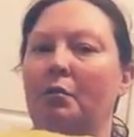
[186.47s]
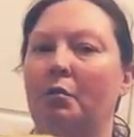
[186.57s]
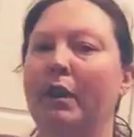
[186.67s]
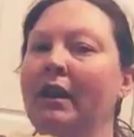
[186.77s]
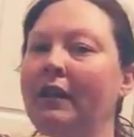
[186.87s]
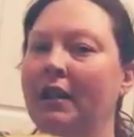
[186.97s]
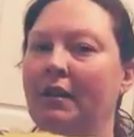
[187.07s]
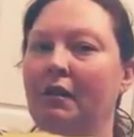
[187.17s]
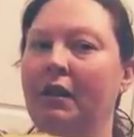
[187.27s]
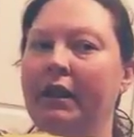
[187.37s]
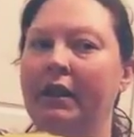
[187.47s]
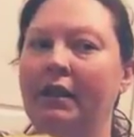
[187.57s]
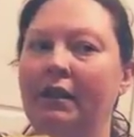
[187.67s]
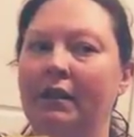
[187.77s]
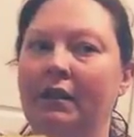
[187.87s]
really
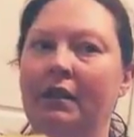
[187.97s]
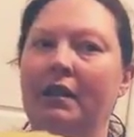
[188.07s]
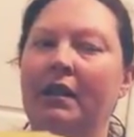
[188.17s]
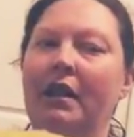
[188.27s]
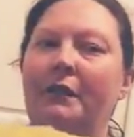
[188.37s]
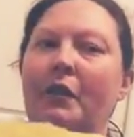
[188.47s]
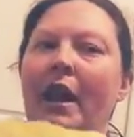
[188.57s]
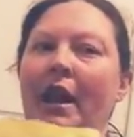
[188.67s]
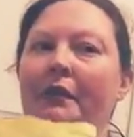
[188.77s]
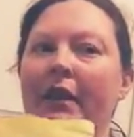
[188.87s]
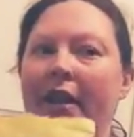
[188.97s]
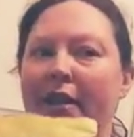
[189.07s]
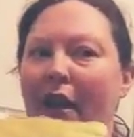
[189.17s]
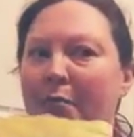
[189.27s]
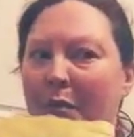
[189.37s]
good if you have any
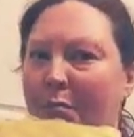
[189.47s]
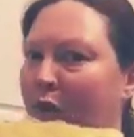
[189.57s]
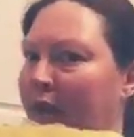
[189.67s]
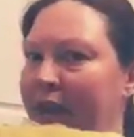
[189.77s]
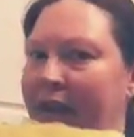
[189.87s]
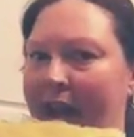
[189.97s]
type of plant